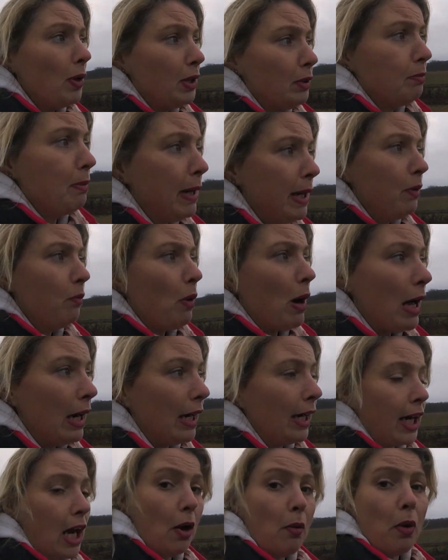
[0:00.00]
with me while
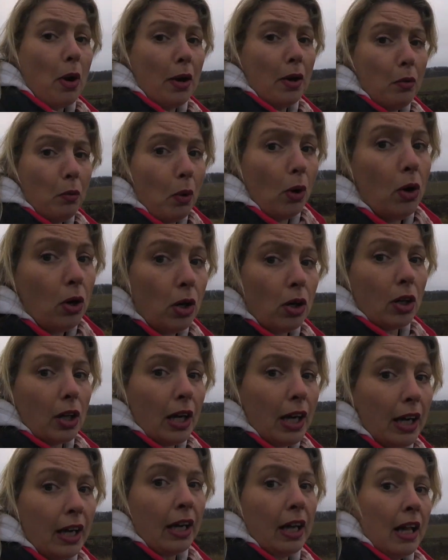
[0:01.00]
I go on a walk.
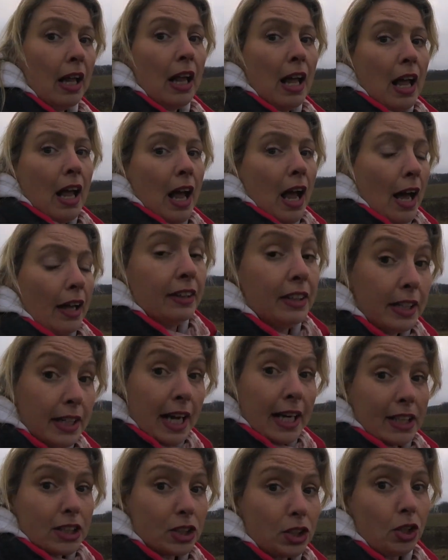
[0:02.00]
And the
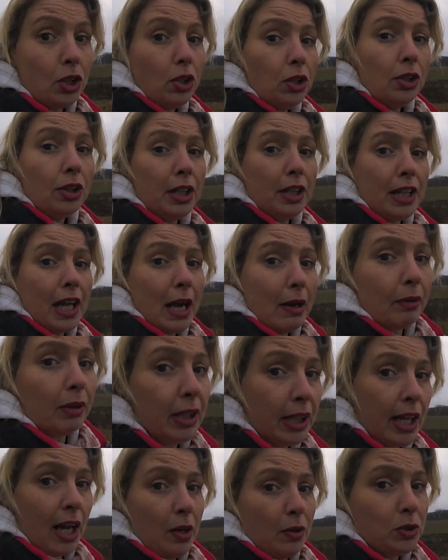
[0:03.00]
next corner that I'm going
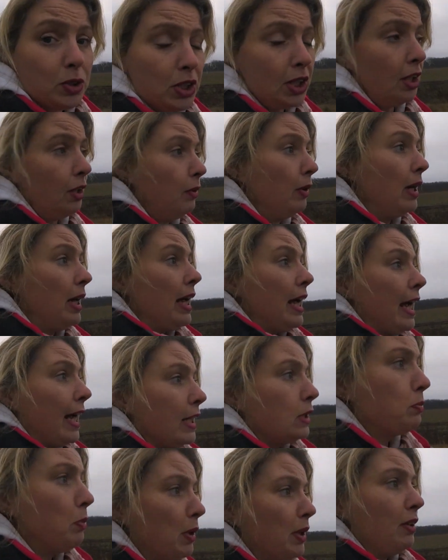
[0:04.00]
to go to
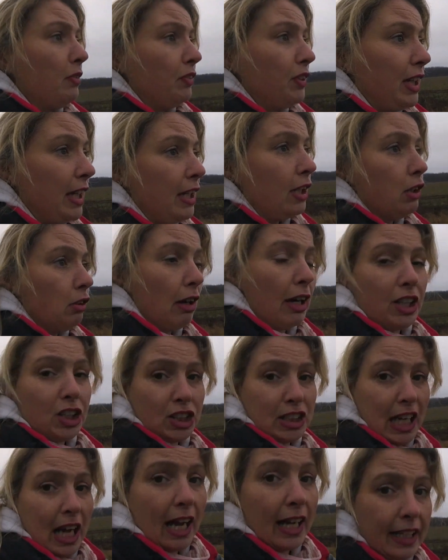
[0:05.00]
is one of the
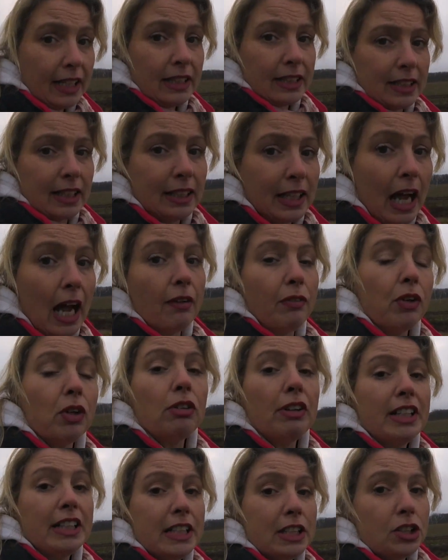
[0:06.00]
crash sites that I've
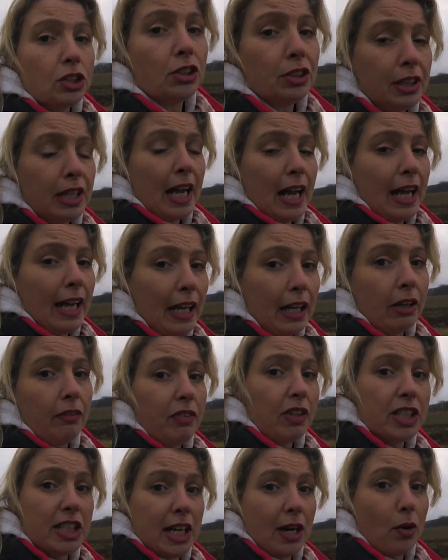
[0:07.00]
already done a
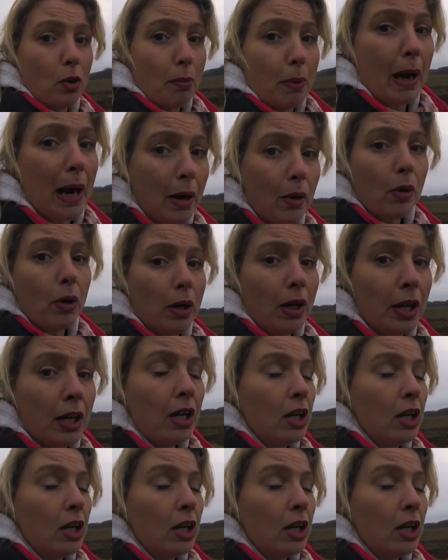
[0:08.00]
video about.